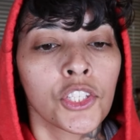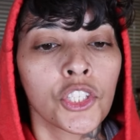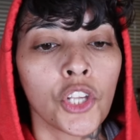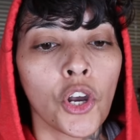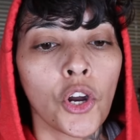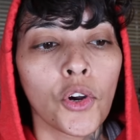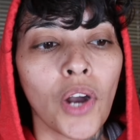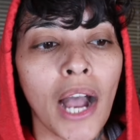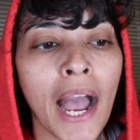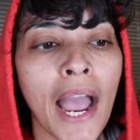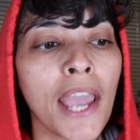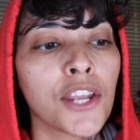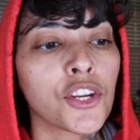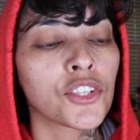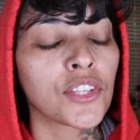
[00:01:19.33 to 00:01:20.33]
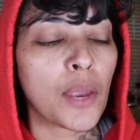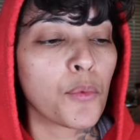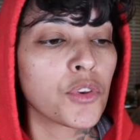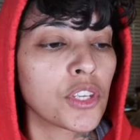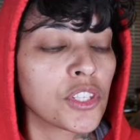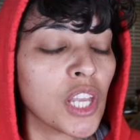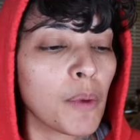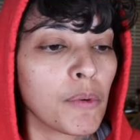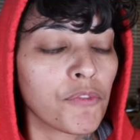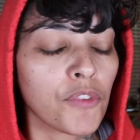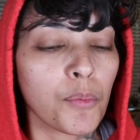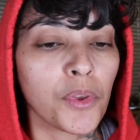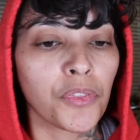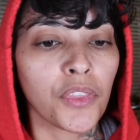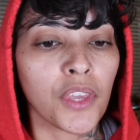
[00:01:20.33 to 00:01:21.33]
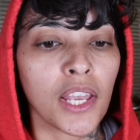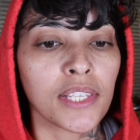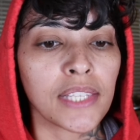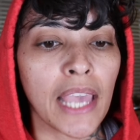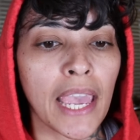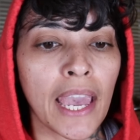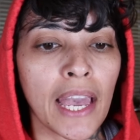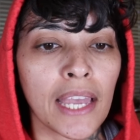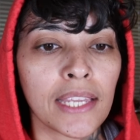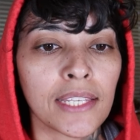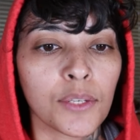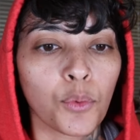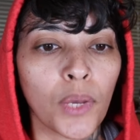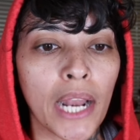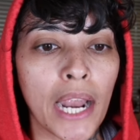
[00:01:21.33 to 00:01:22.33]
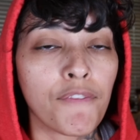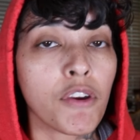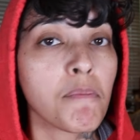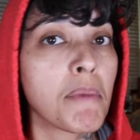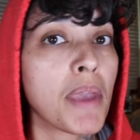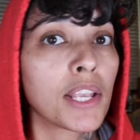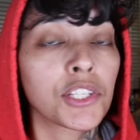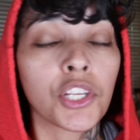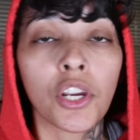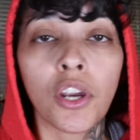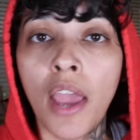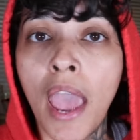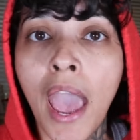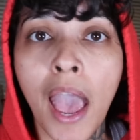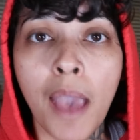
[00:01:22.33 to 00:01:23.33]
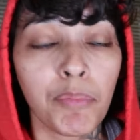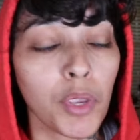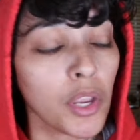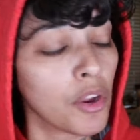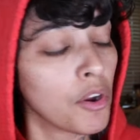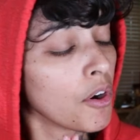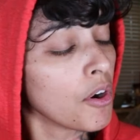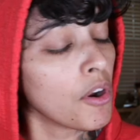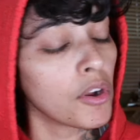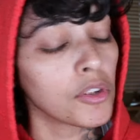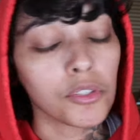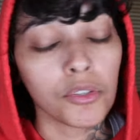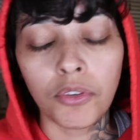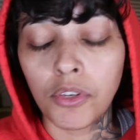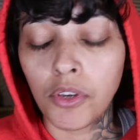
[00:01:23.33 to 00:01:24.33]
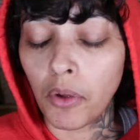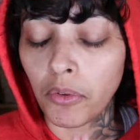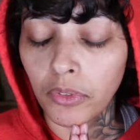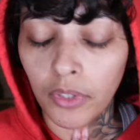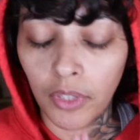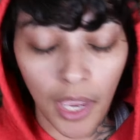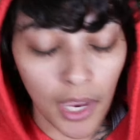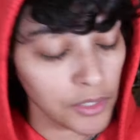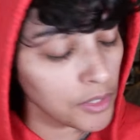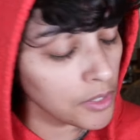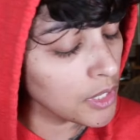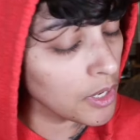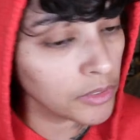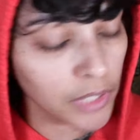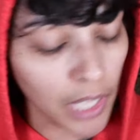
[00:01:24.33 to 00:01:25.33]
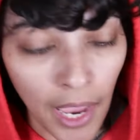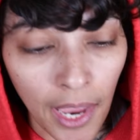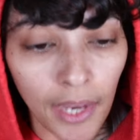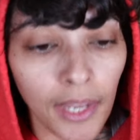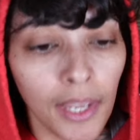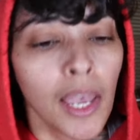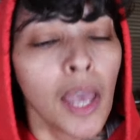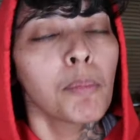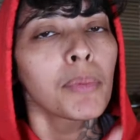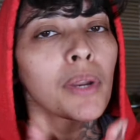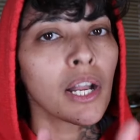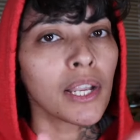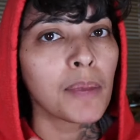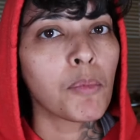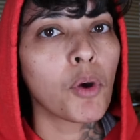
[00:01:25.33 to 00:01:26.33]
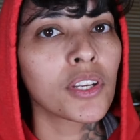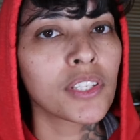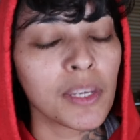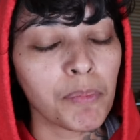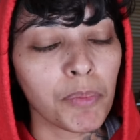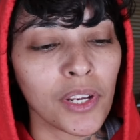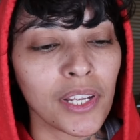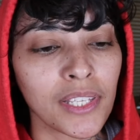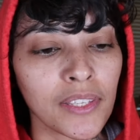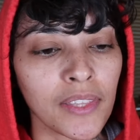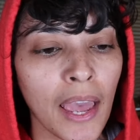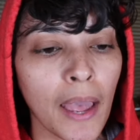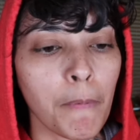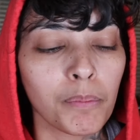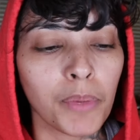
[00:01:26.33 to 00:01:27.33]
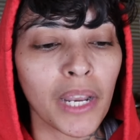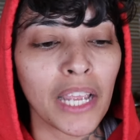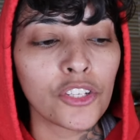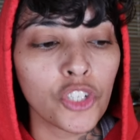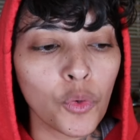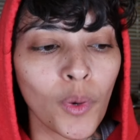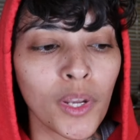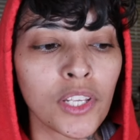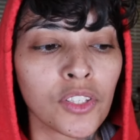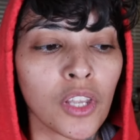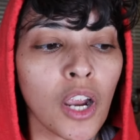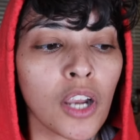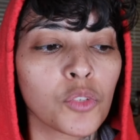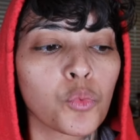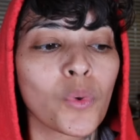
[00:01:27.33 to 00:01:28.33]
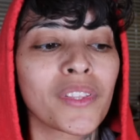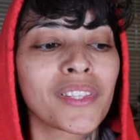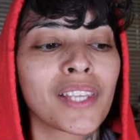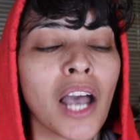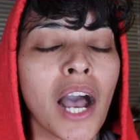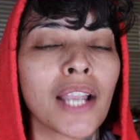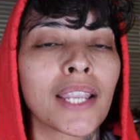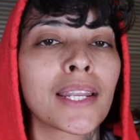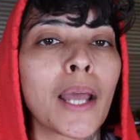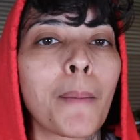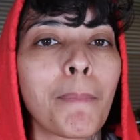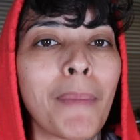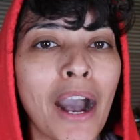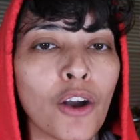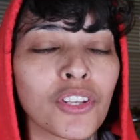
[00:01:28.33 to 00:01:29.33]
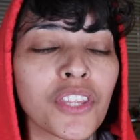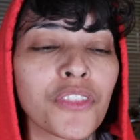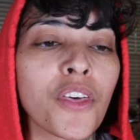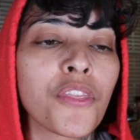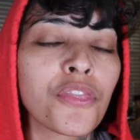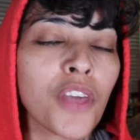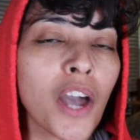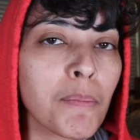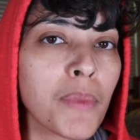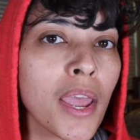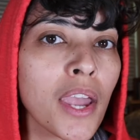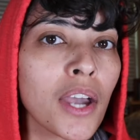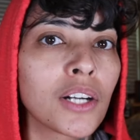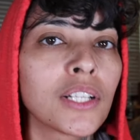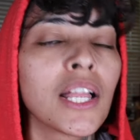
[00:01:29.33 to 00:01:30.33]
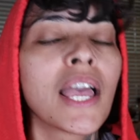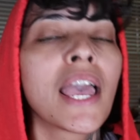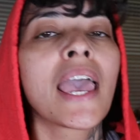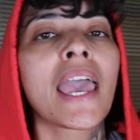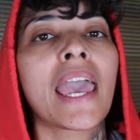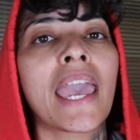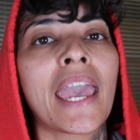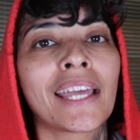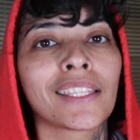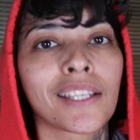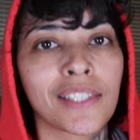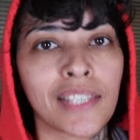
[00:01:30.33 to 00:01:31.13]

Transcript: So I understand where she's coming from with this and whatever makes her happy, girl, do your thing, do your thing. But I'll get more deeper into that. But I do wanna start with talking about the thumbnail and the